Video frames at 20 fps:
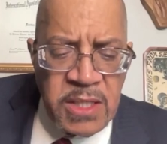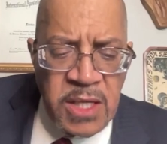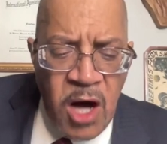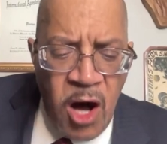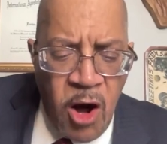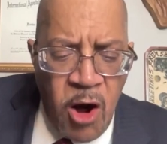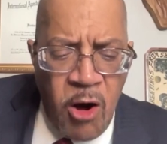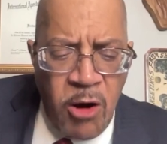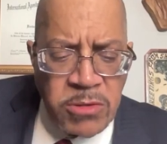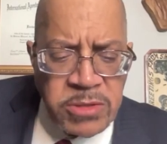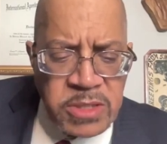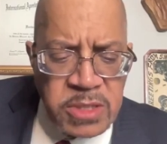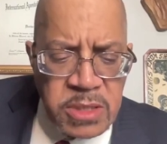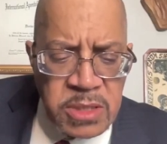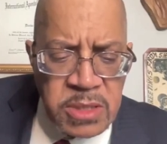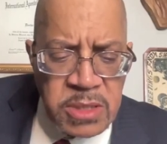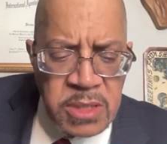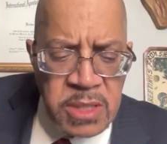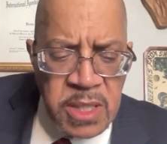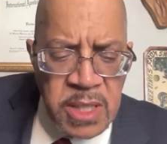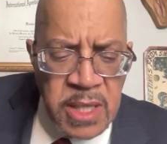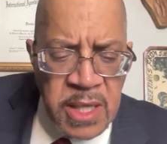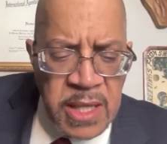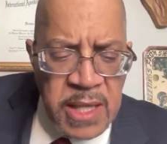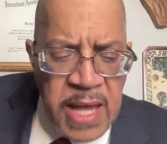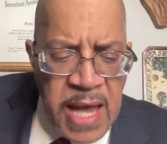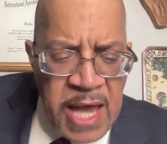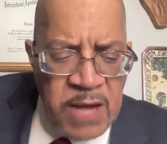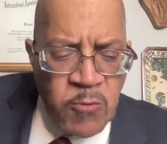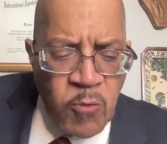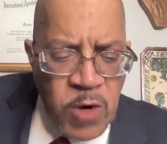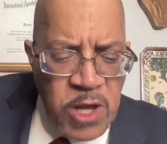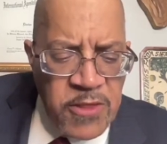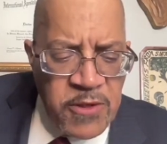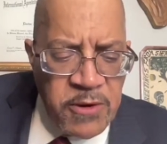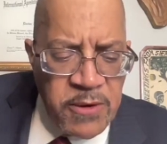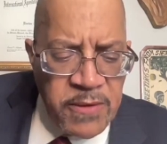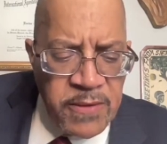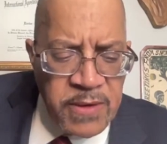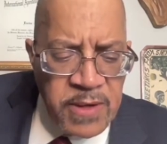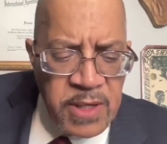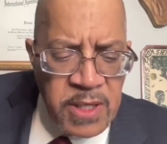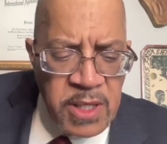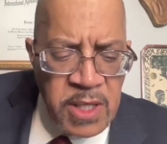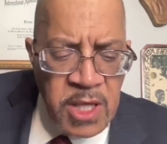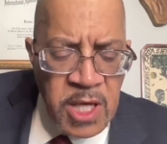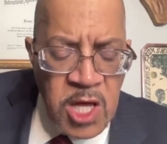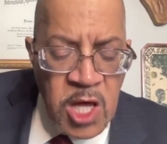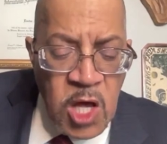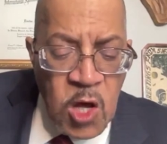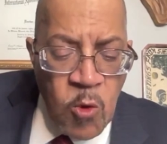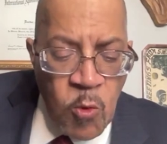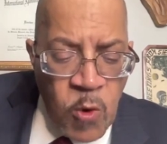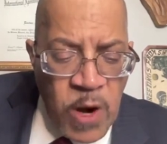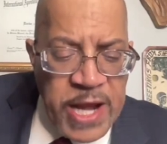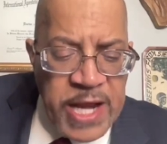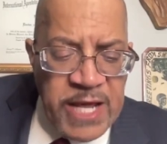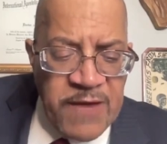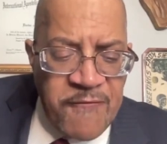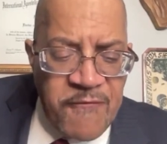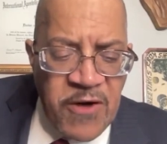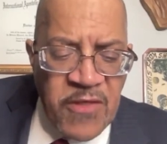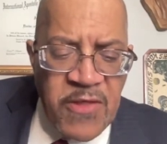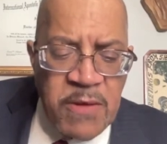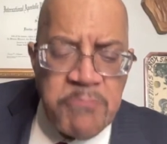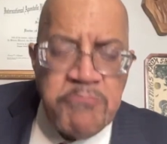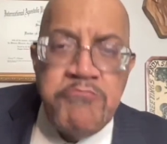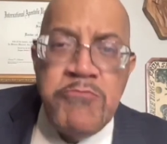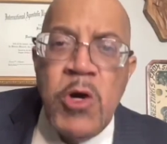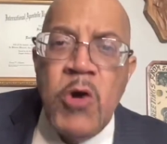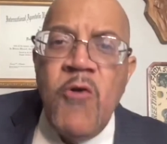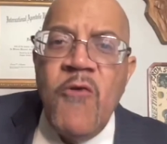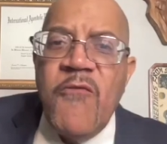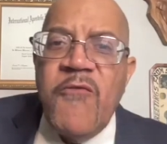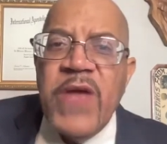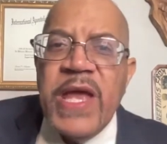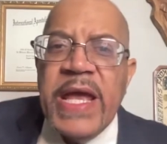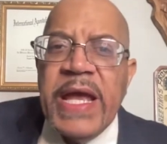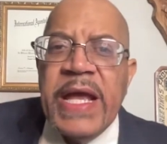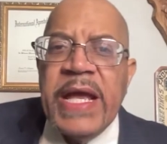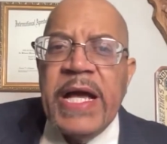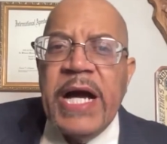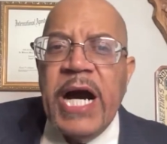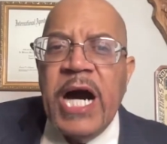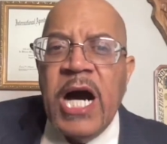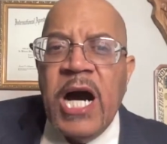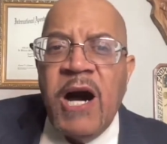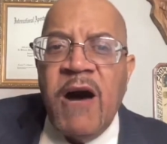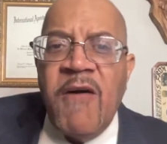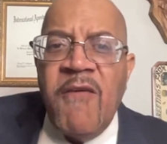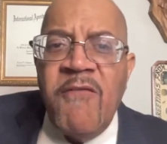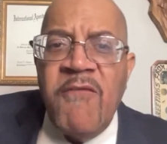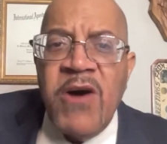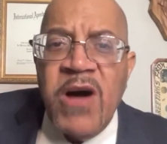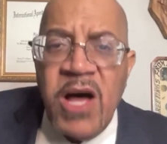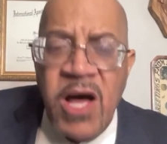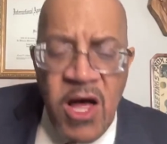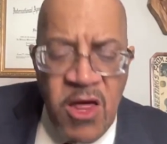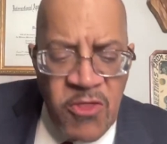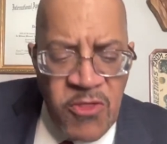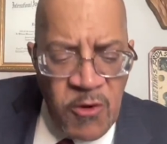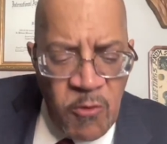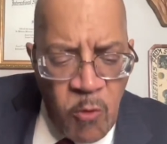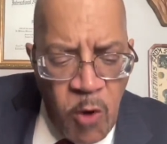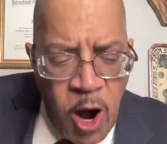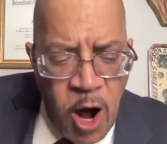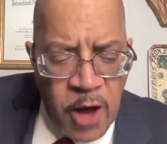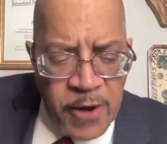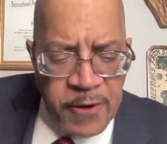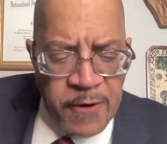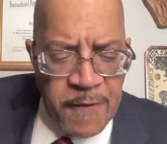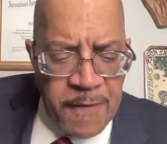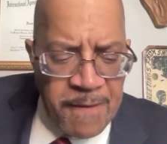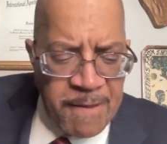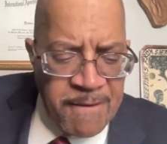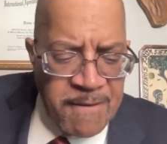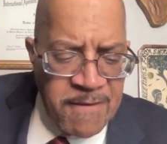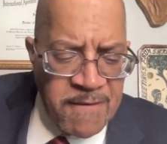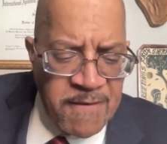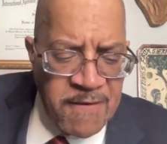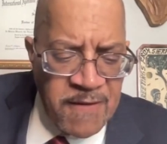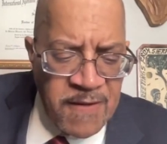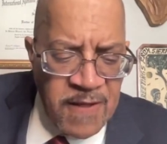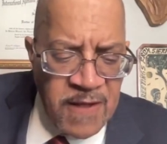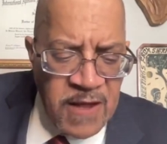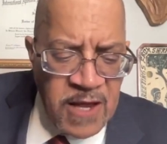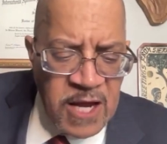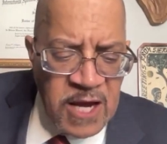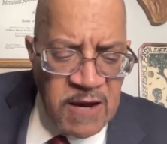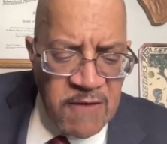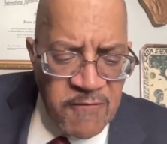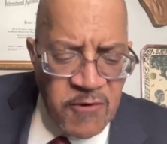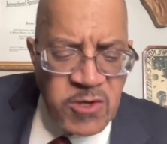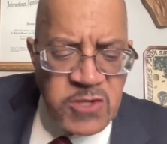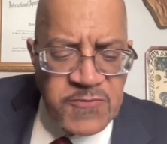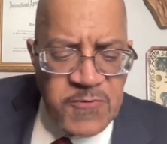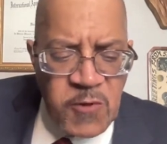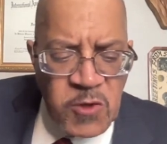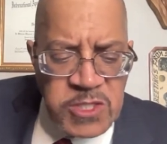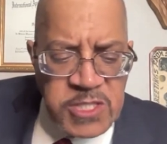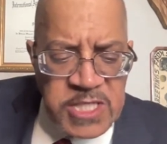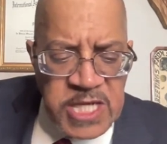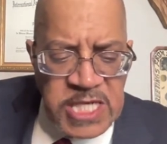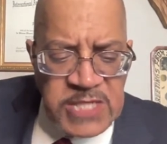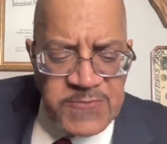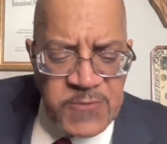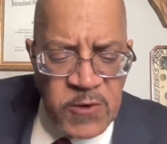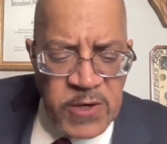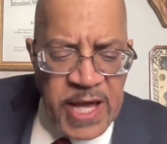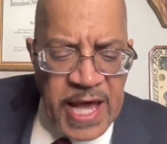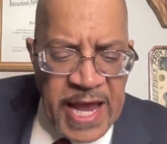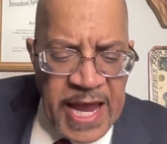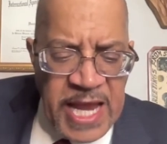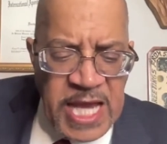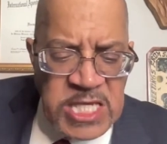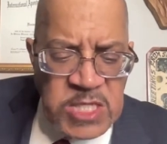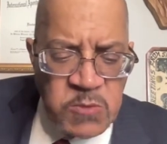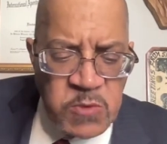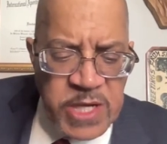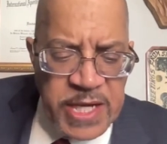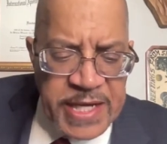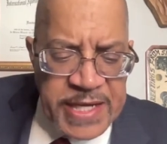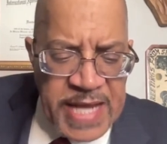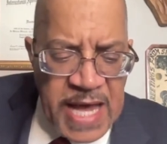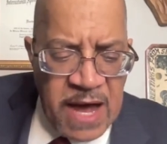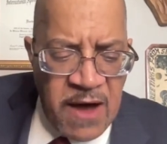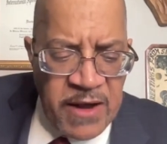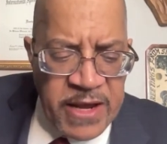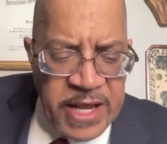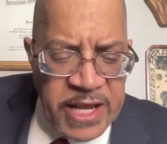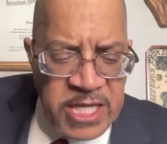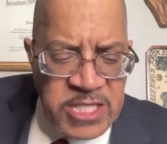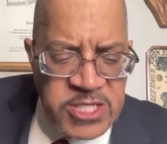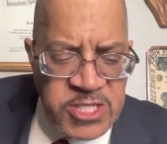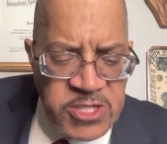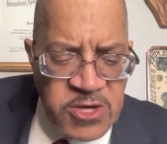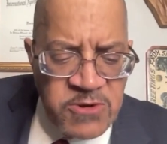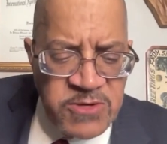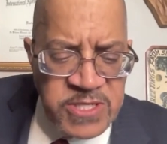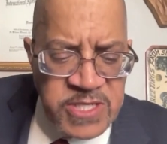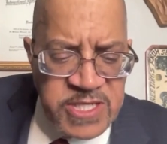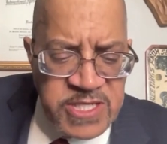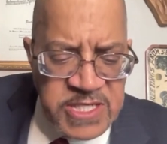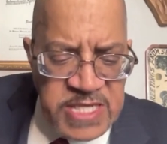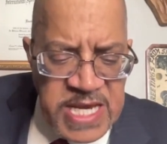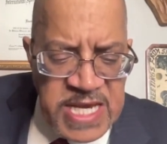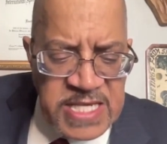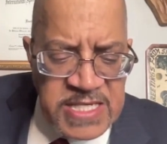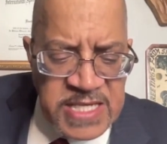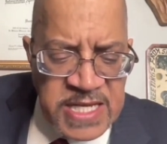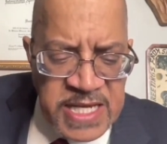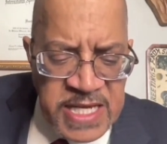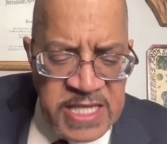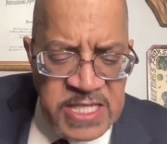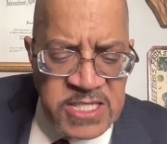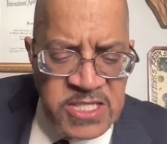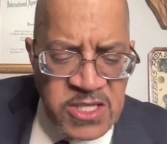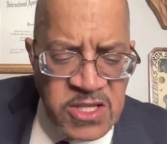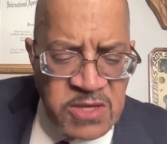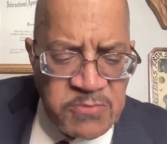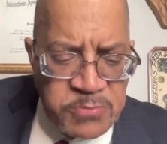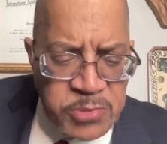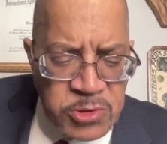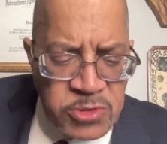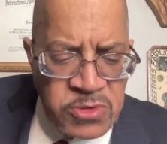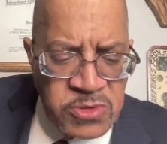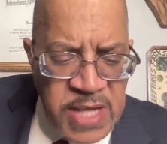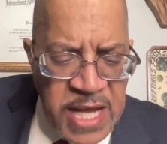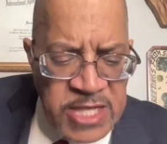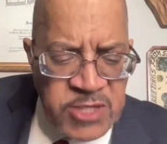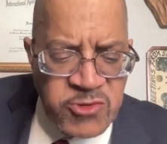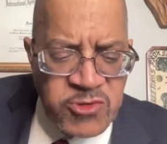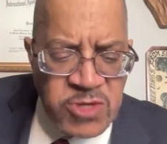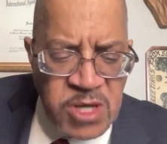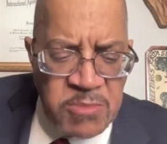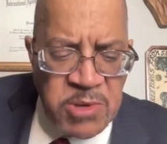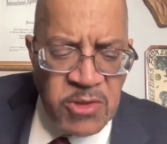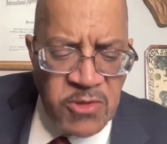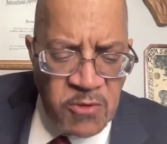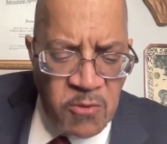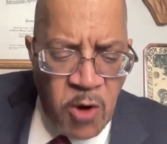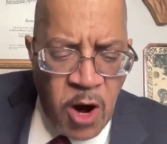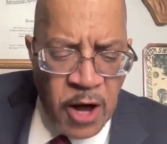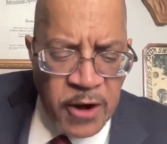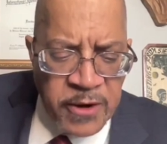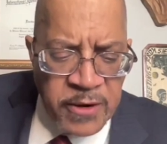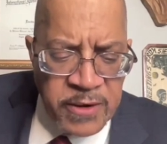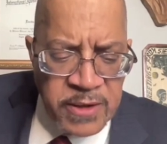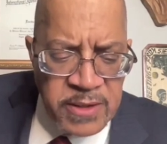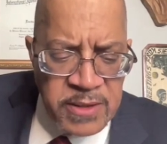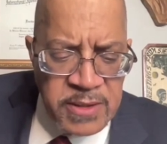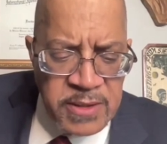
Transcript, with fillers: halt, and withered, waiting for the moving of the water. Verse 4 says, For an angel went down at a certain season into the pool and troubled the water.